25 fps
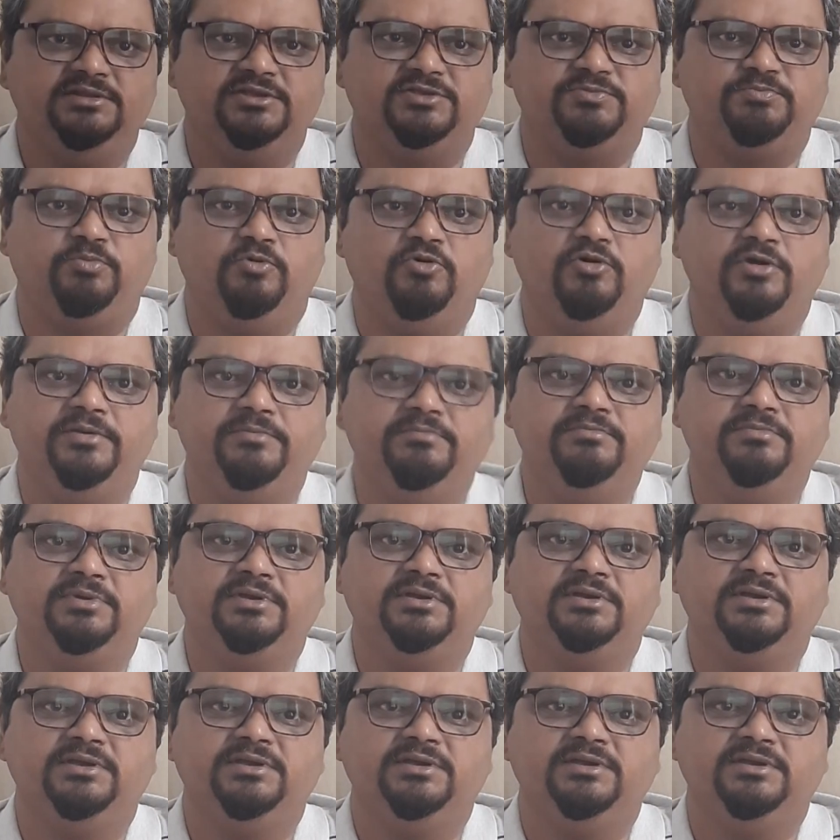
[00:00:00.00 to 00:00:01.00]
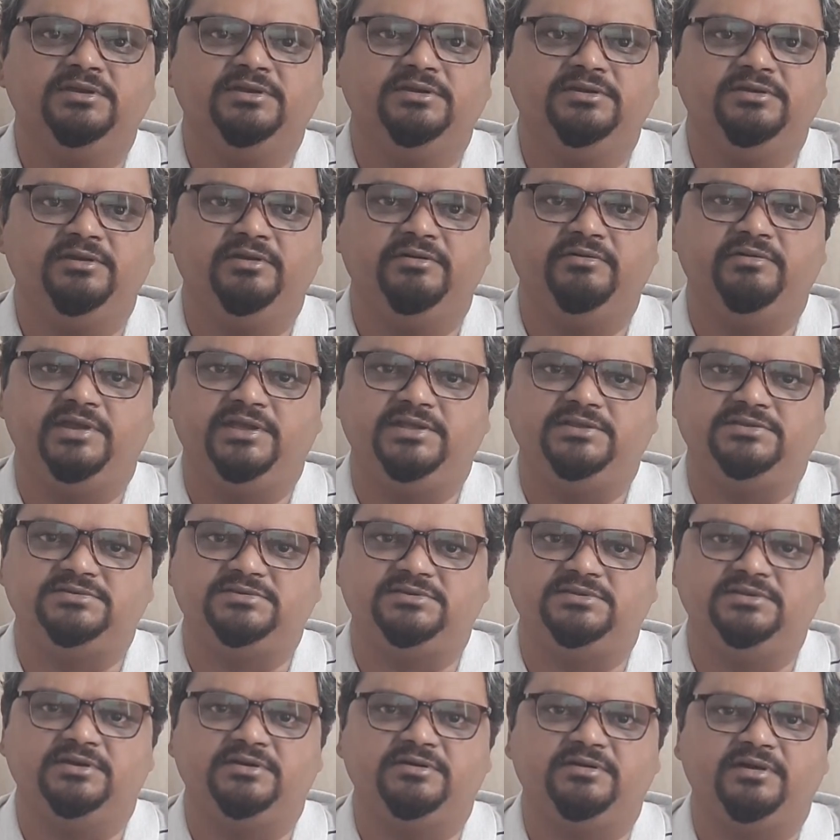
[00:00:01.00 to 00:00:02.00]
This poem
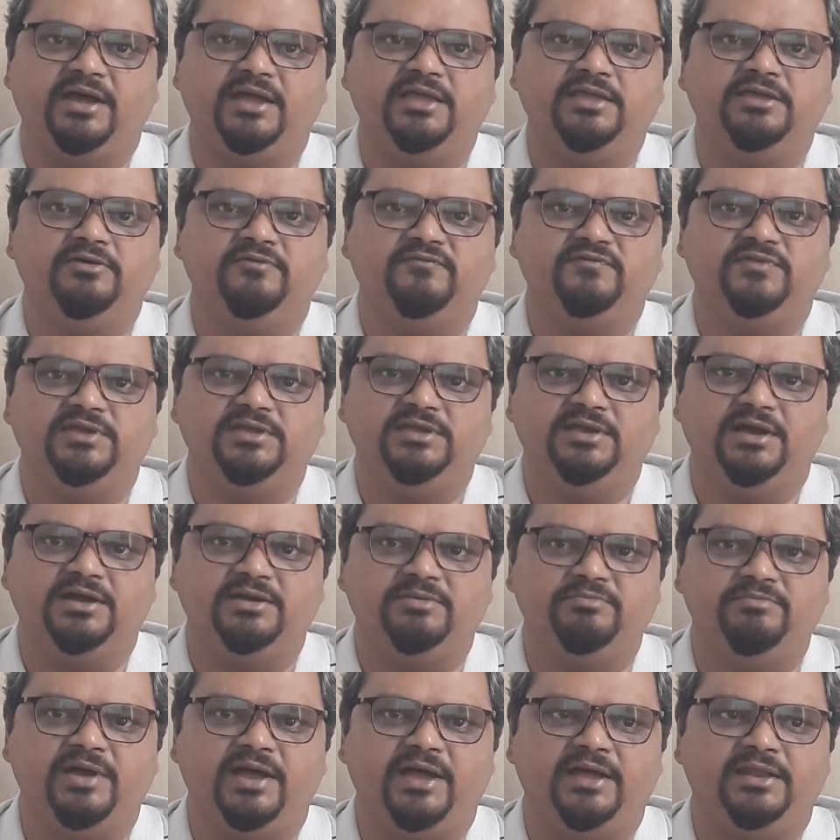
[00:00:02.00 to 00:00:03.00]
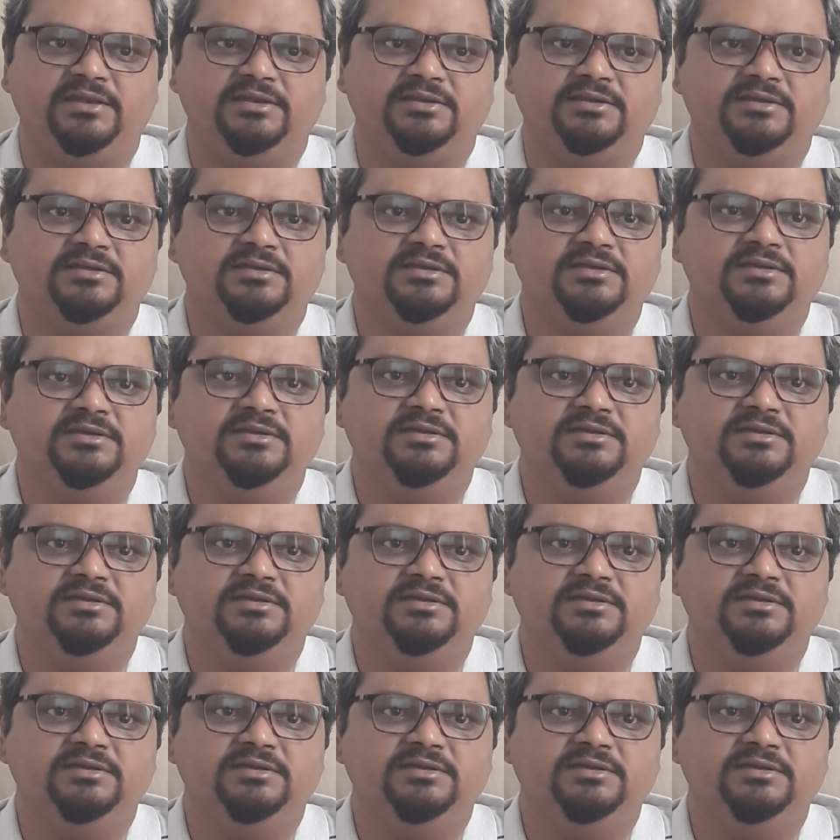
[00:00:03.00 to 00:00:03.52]
narrates the cry of the young man,